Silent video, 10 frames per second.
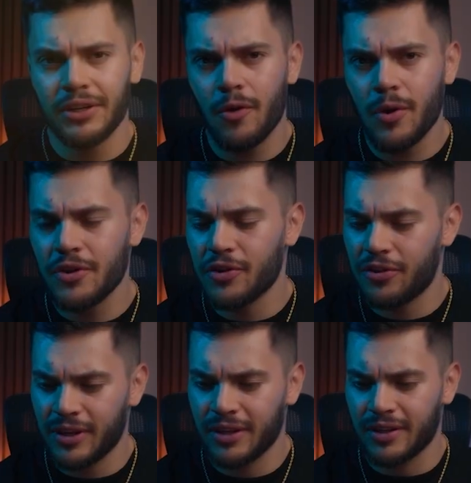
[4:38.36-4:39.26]
I know what you're
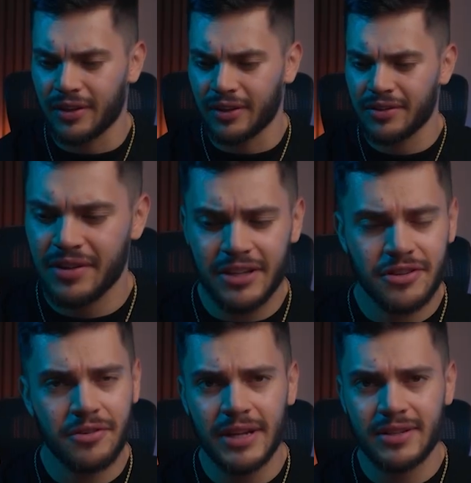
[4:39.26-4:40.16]
thinking. That's
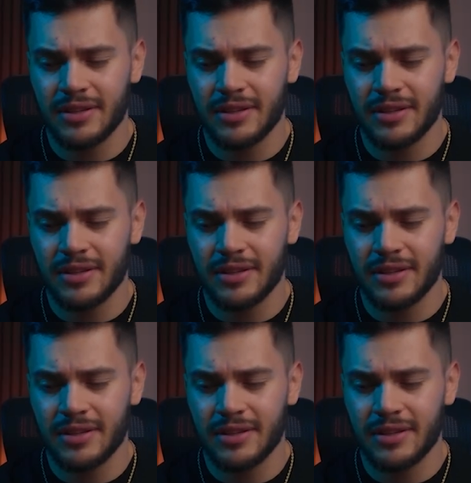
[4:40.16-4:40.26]
great,